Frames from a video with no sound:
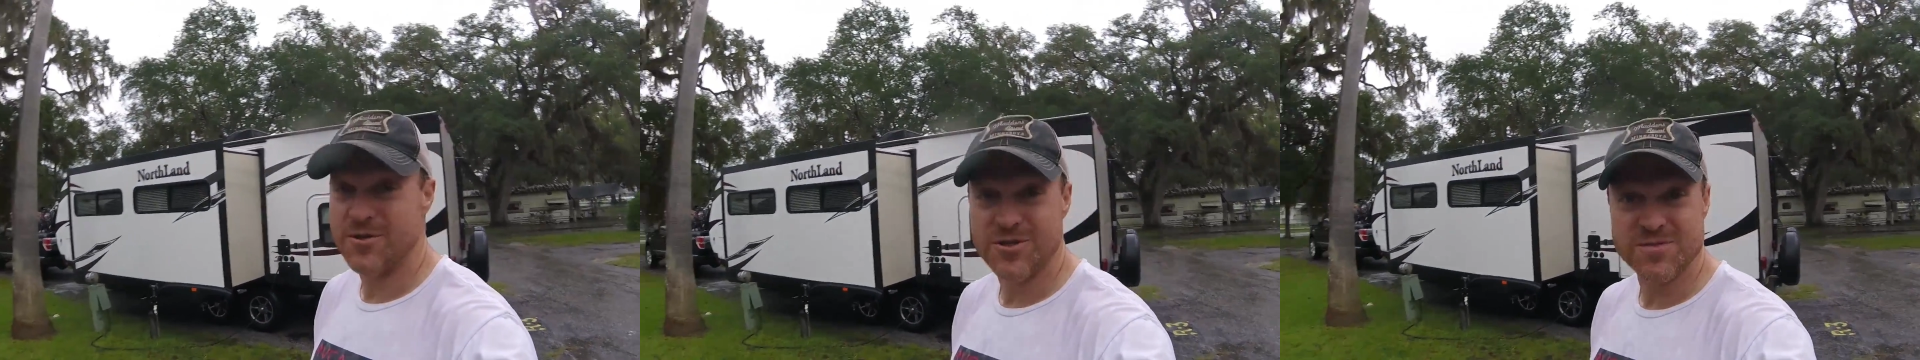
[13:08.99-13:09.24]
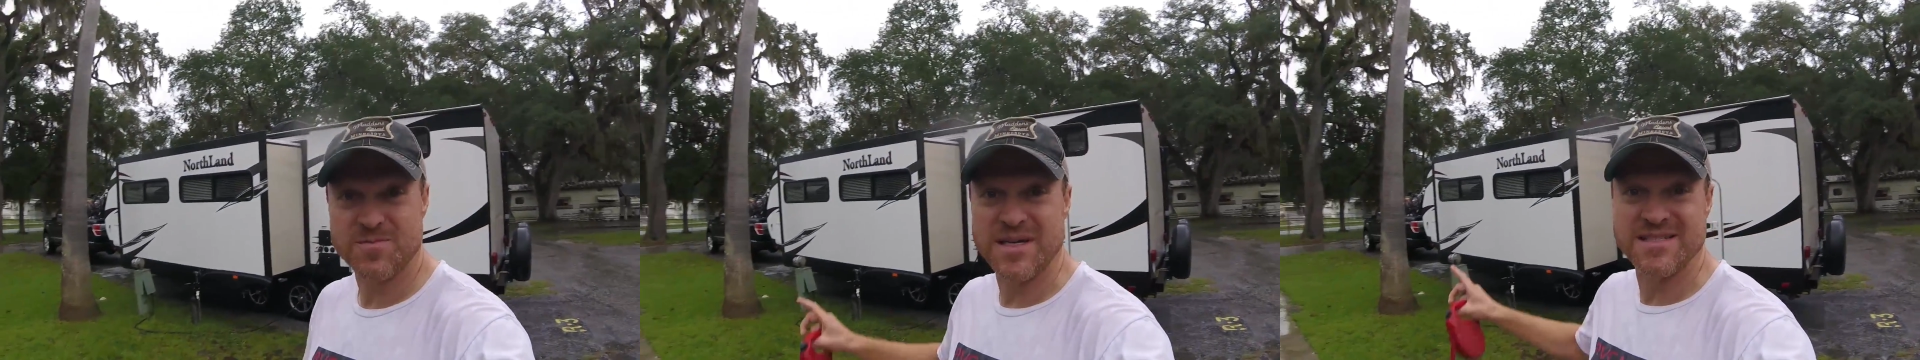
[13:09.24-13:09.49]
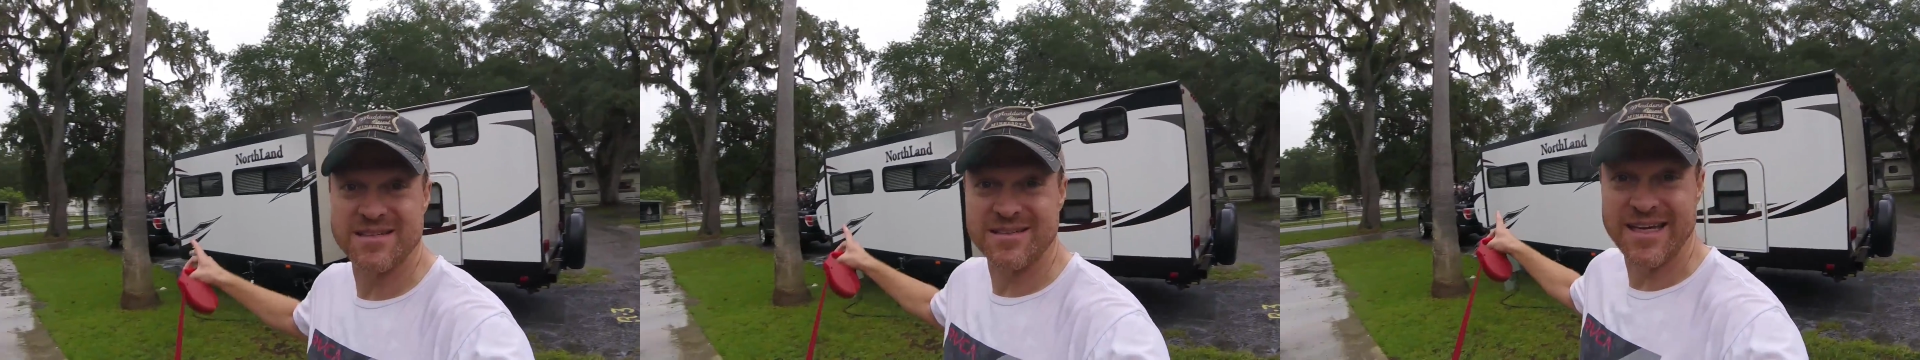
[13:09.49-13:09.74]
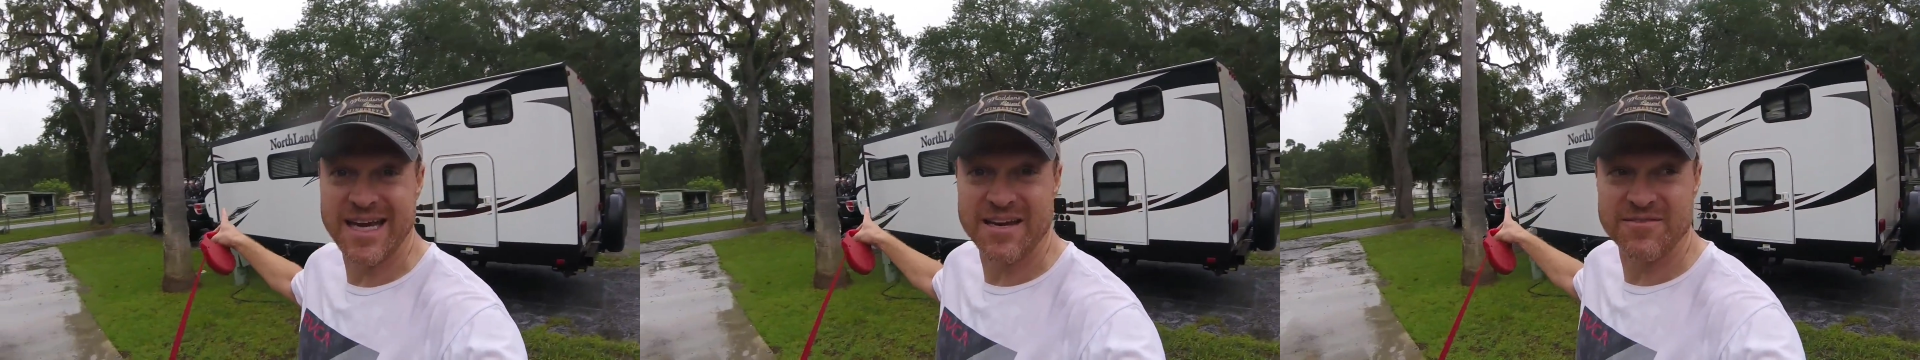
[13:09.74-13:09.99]
We just
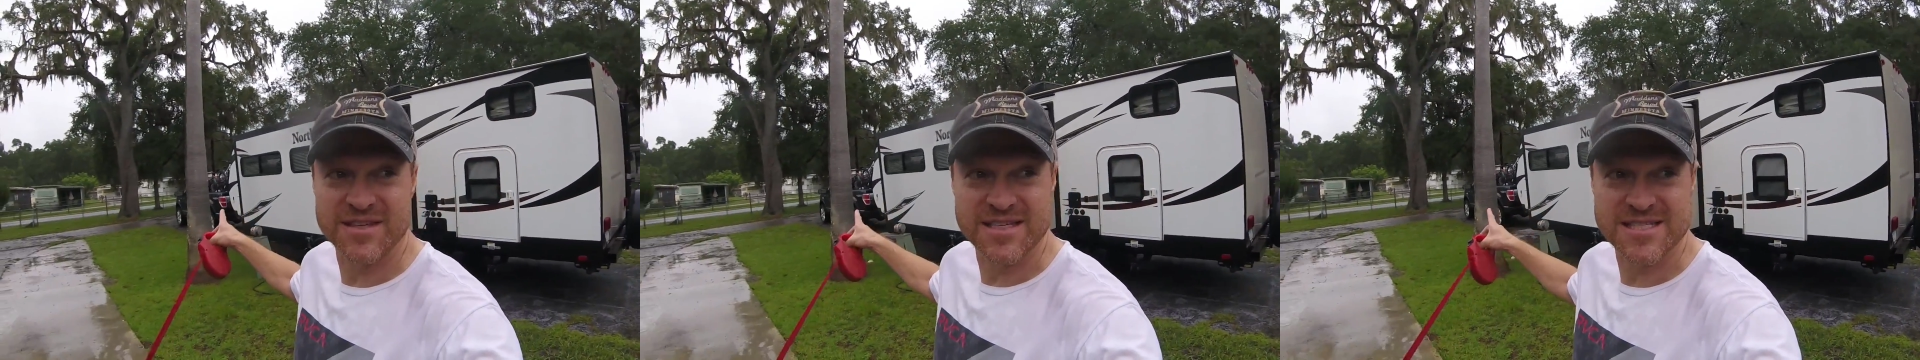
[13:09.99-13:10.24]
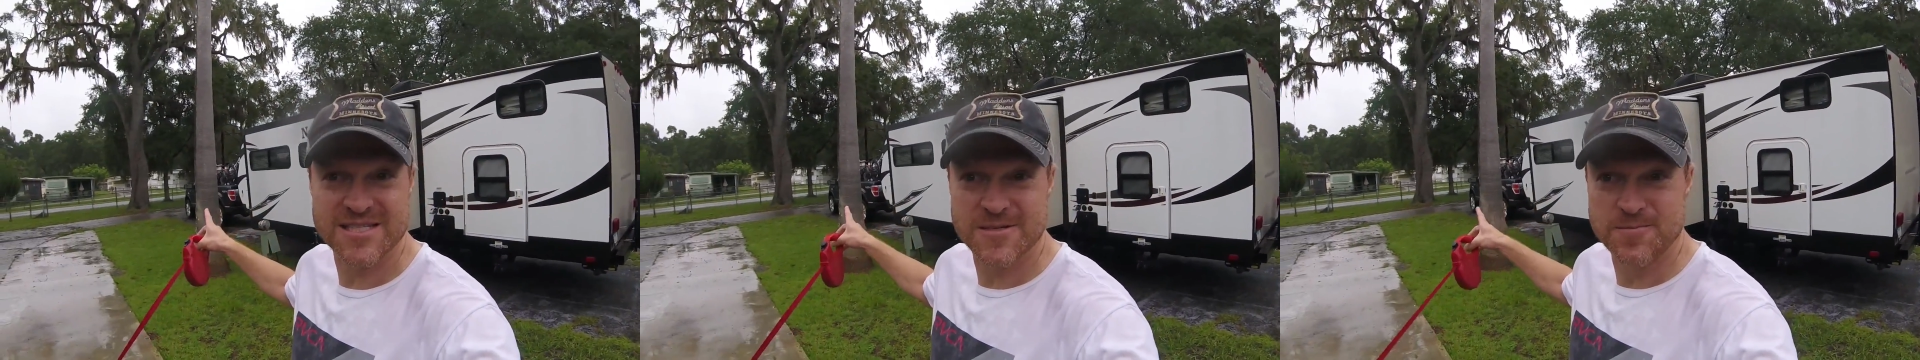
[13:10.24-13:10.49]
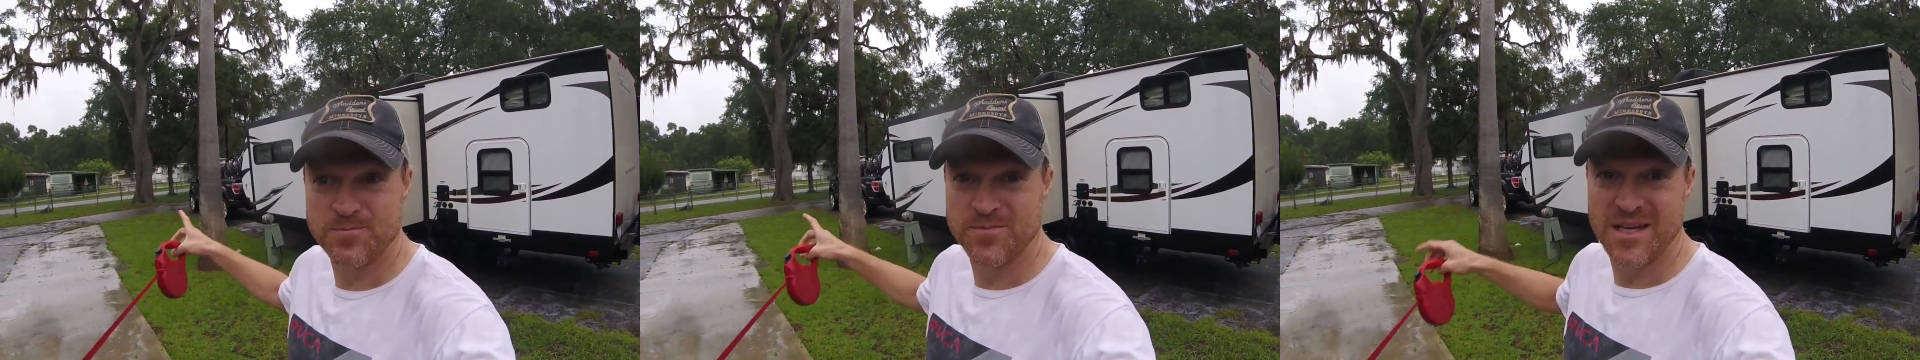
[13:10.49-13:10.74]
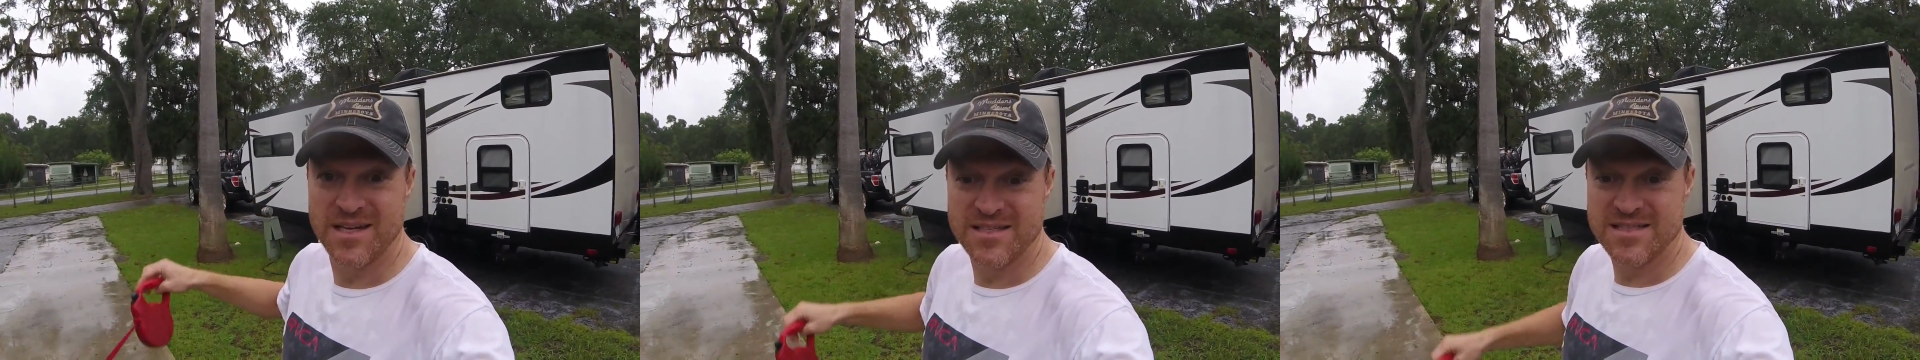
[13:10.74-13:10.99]
basically have this
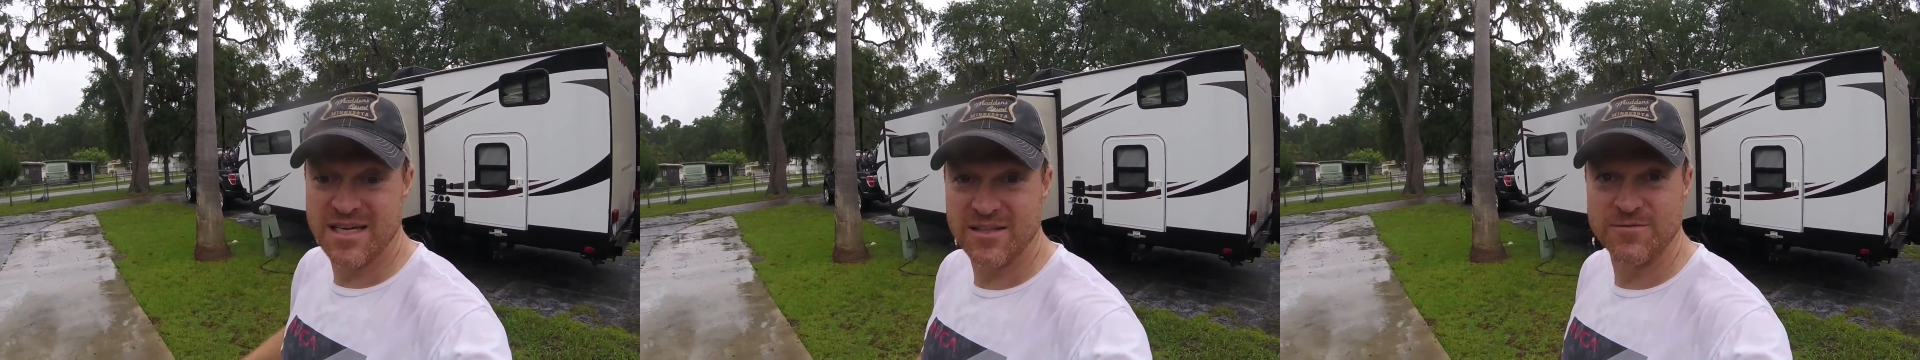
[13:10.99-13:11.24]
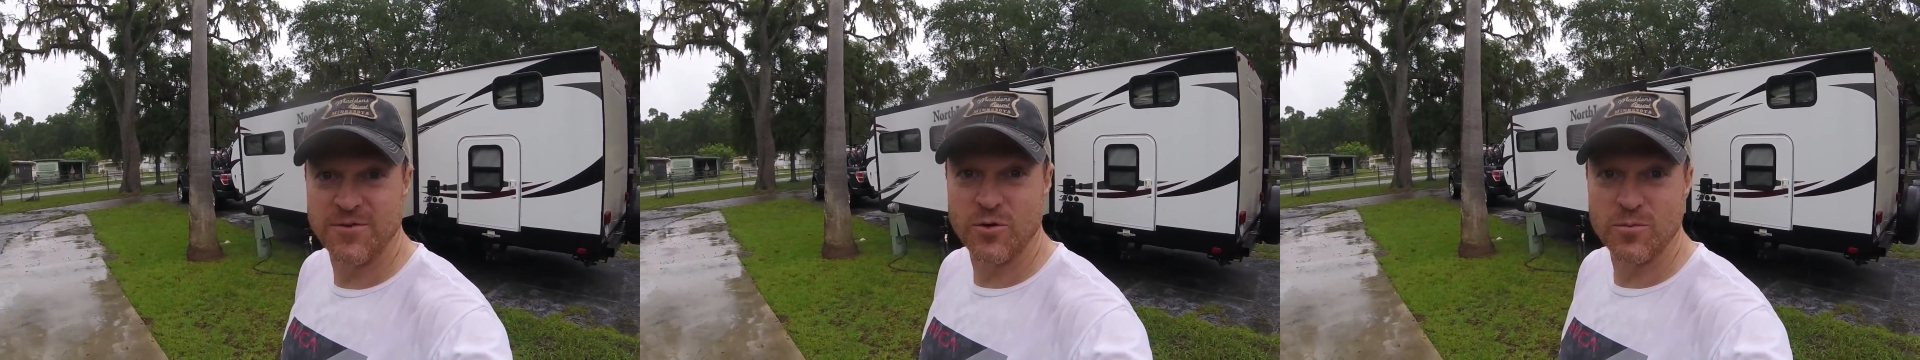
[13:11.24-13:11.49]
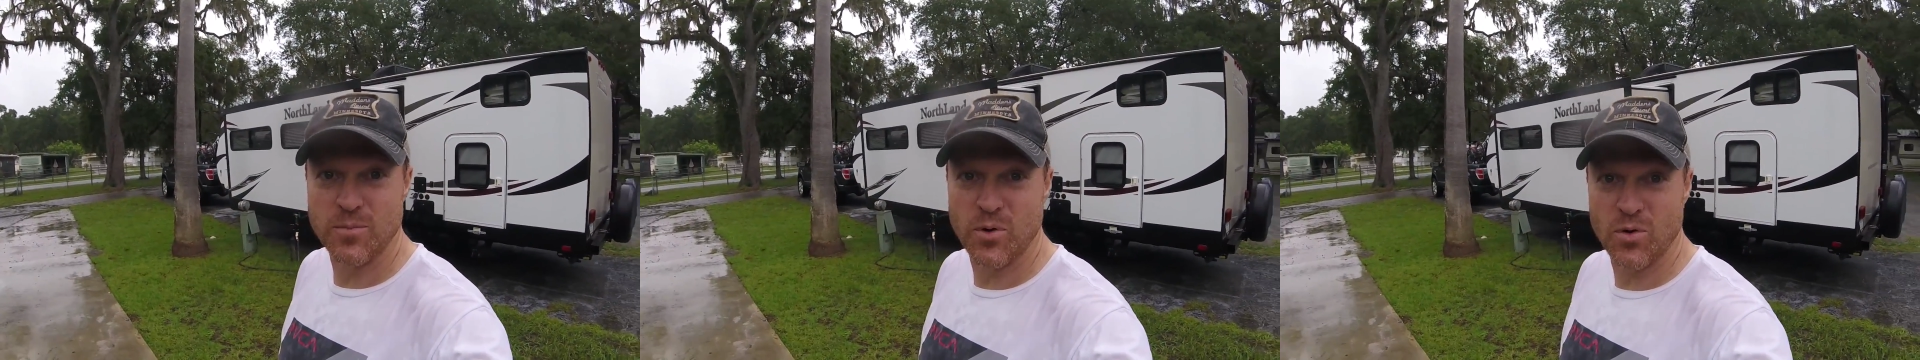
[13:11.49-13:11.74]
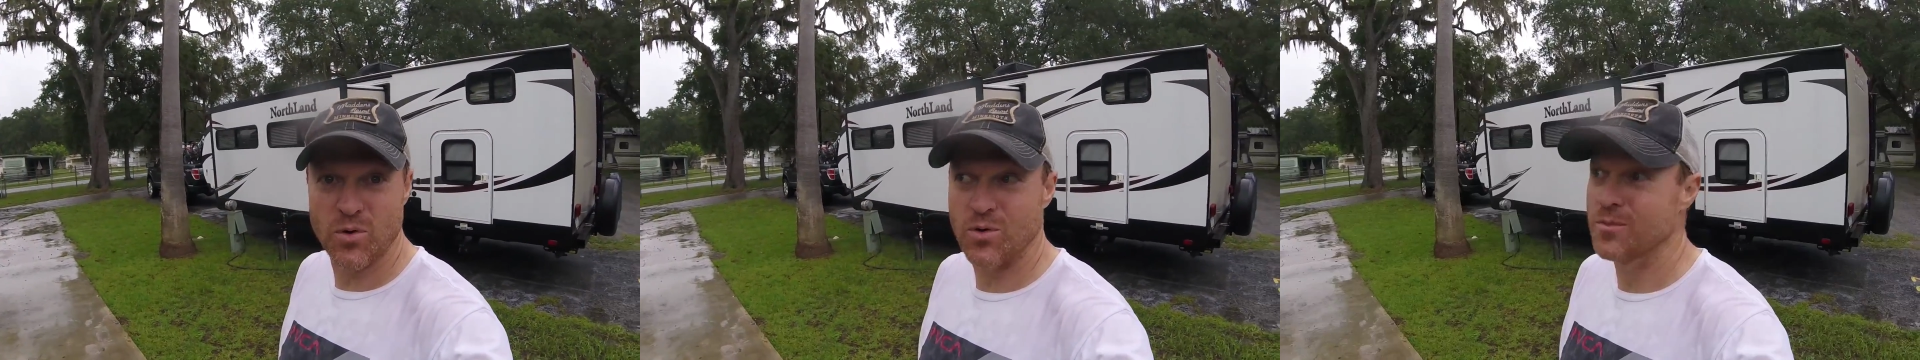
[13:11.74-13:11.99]
telephone
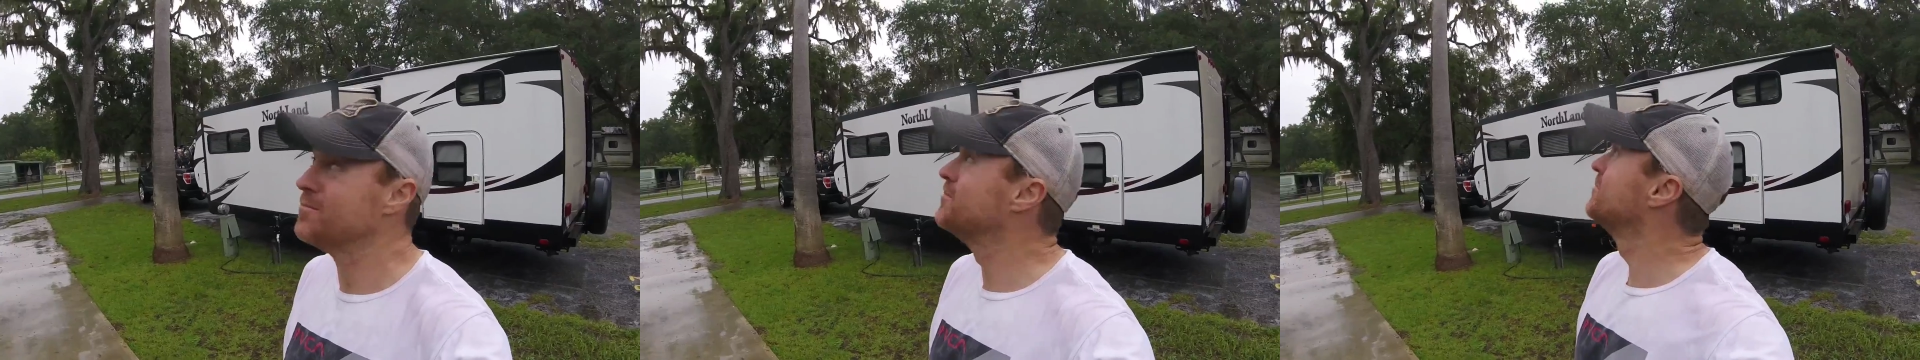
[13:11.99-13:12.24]
pole